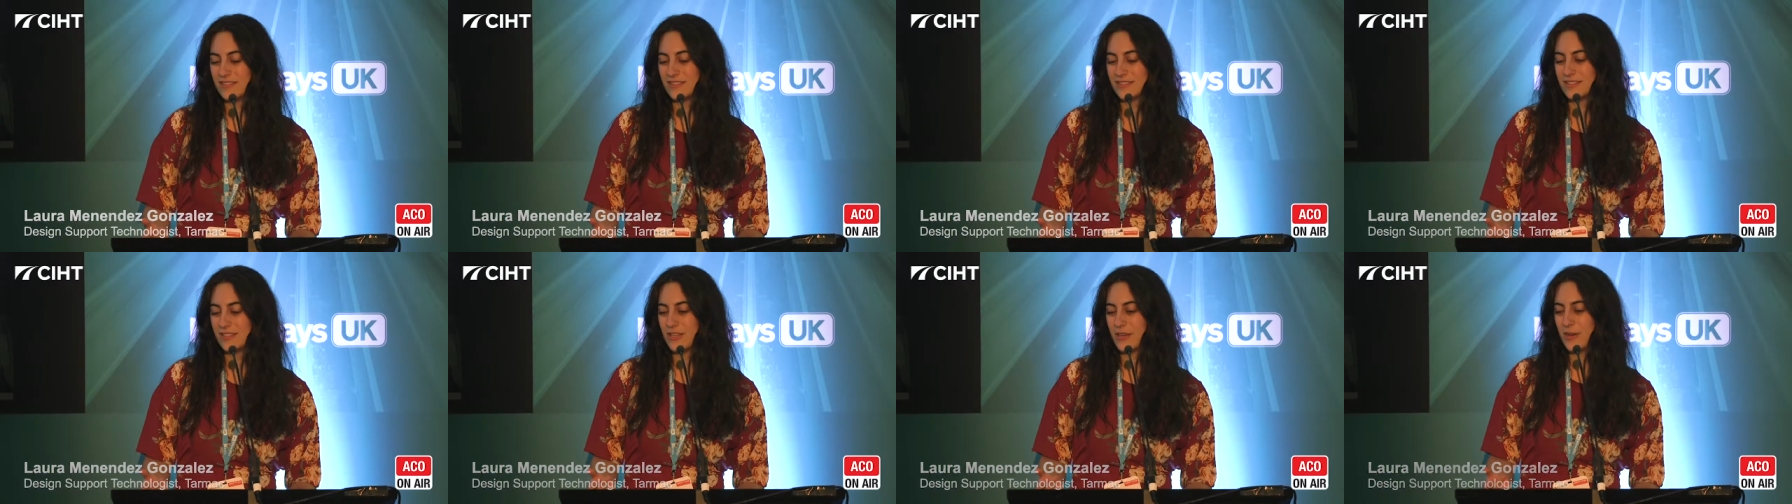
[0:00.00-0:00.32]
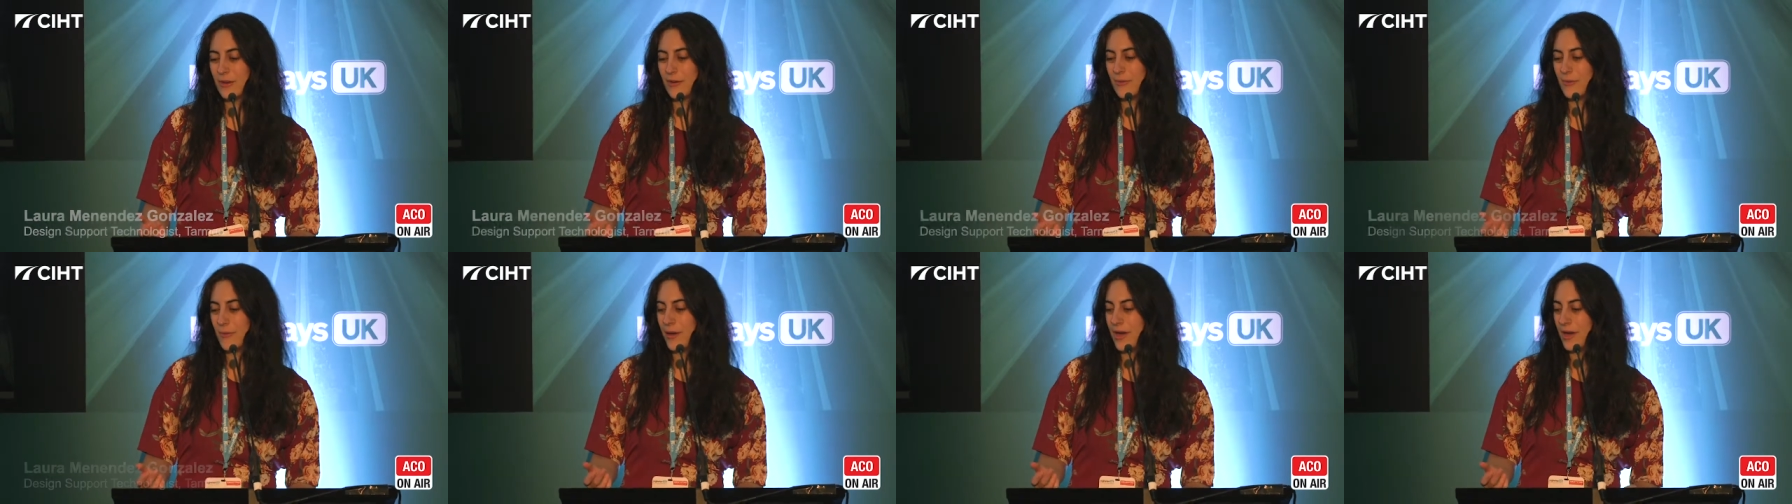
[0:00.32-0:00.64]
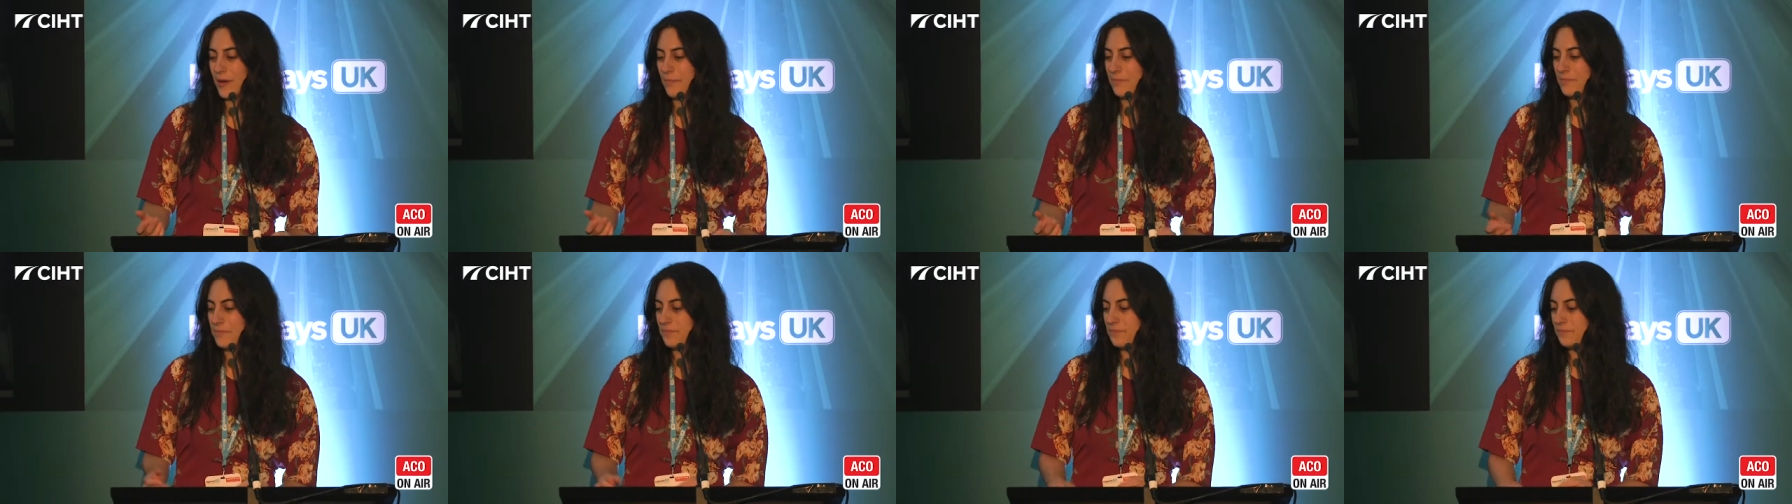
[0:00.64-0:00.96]
So
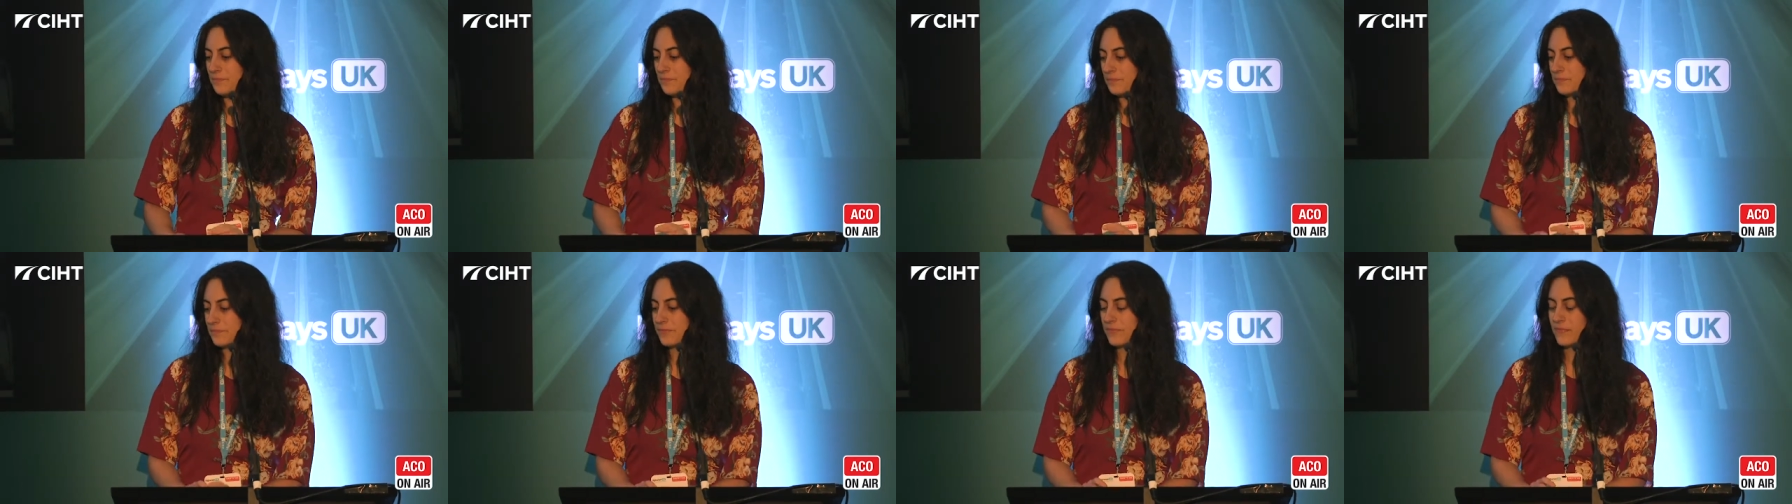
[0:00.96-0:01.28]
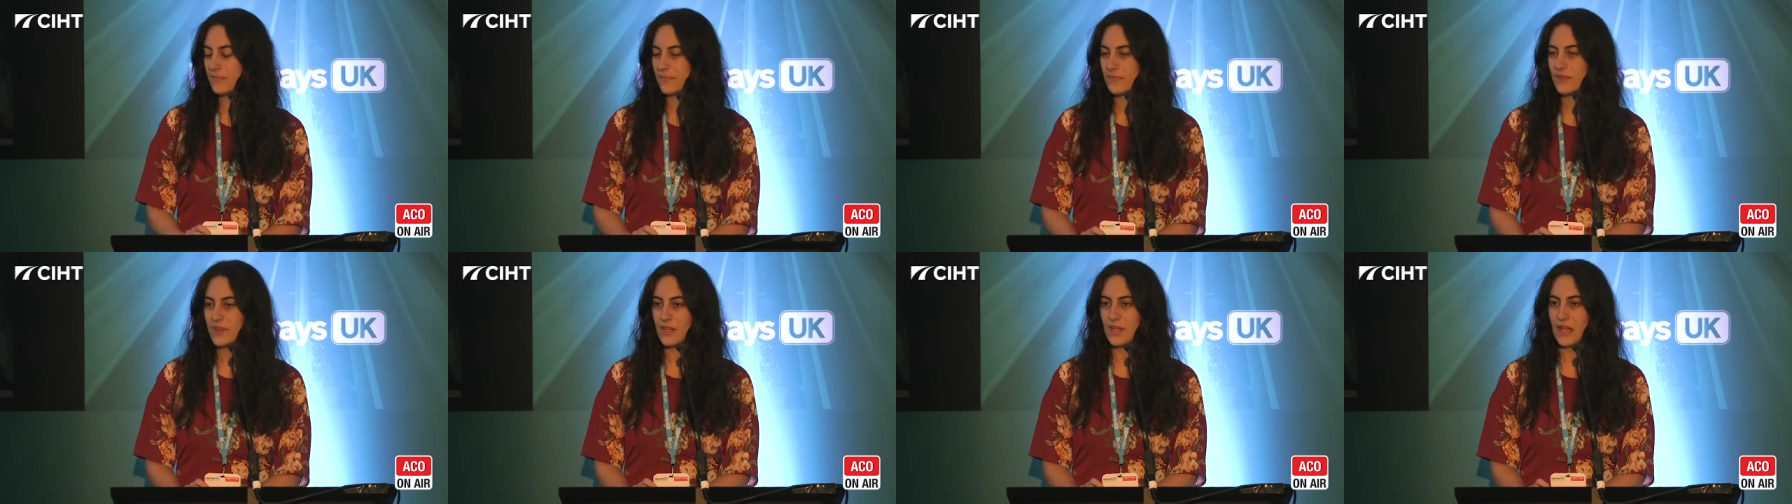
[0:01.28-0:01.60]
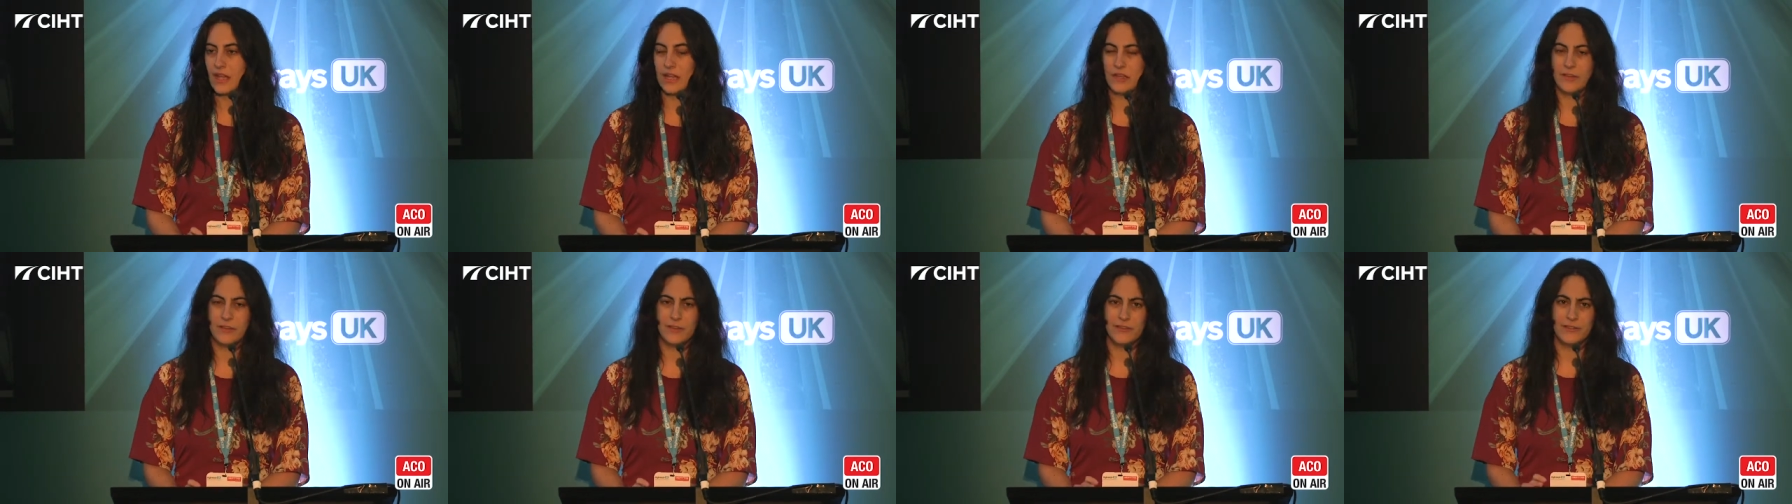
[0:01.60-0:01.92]

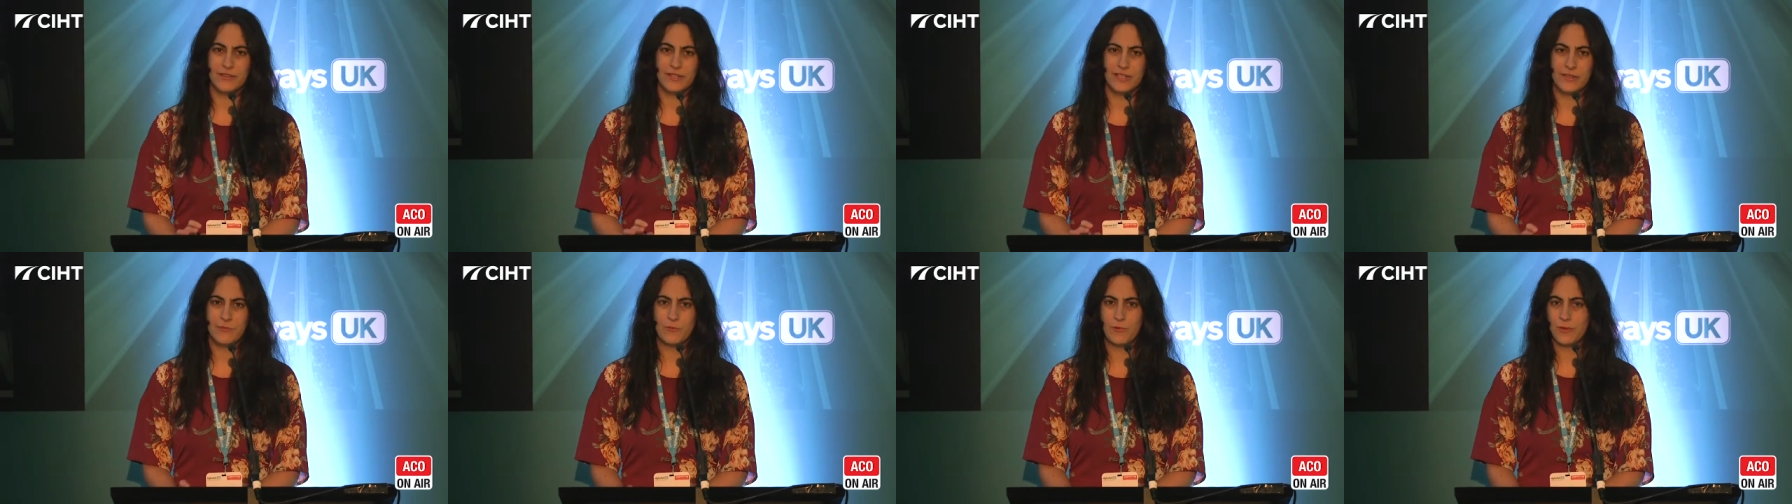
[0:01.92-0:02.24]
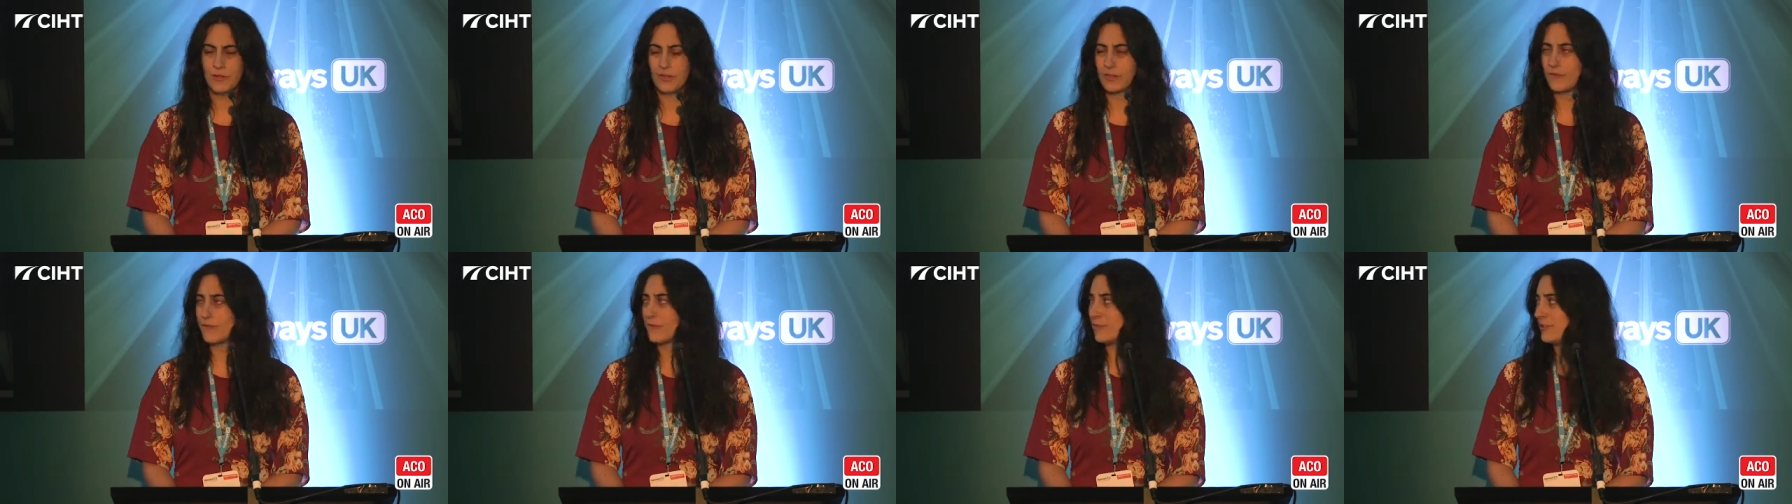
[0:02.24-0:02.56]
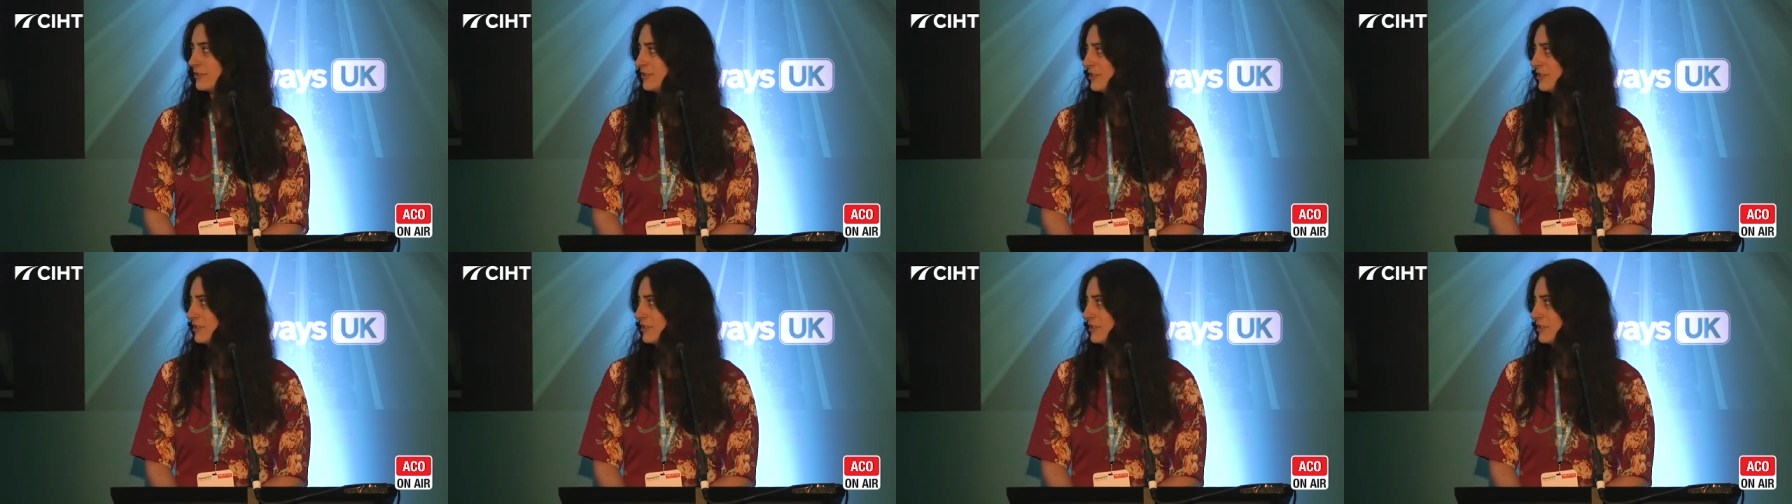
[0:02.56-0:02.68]
I currently work for